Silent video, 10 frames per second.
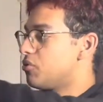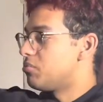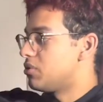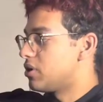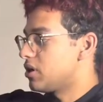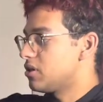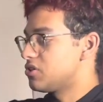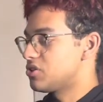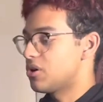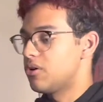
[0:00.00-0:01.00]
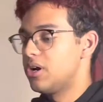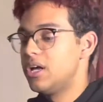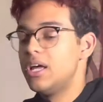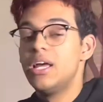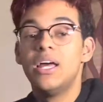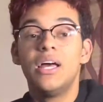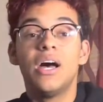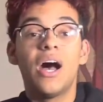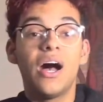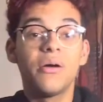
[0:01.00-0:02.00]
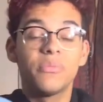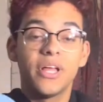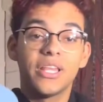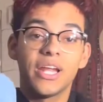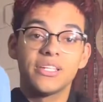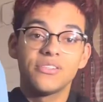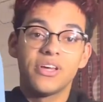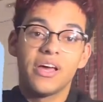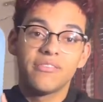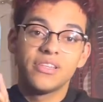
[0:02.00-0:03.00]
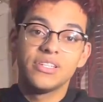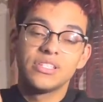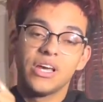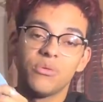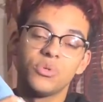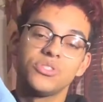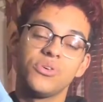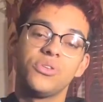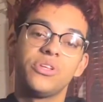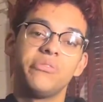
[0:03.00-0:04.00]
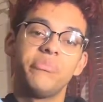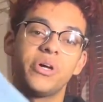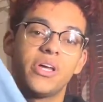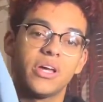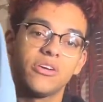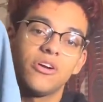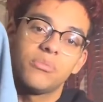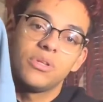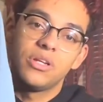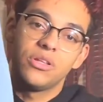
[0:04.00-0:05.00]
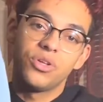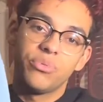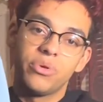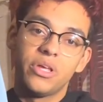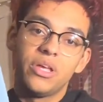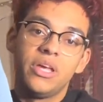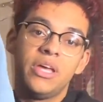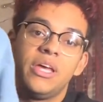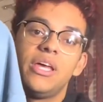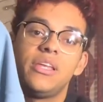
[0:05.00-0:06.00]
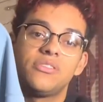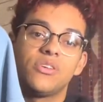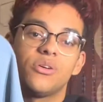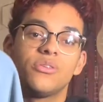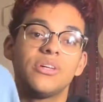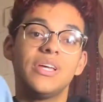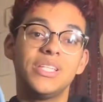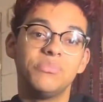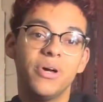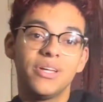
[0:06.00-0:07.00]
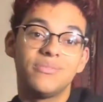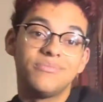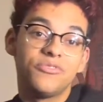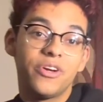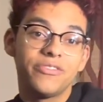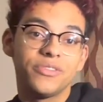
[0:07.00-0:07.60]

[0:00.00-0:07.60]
blue color, so I'm glad that I still have this. I almost sold it, but I cropped it a little bit, and so it's mine forever.